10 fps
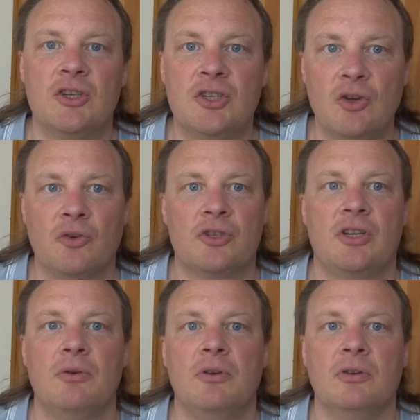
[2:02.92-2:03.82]
us not
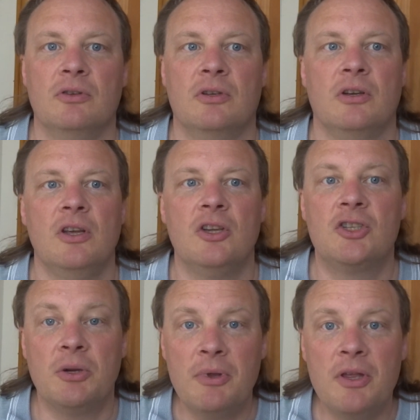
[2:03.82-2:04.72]
so good, some of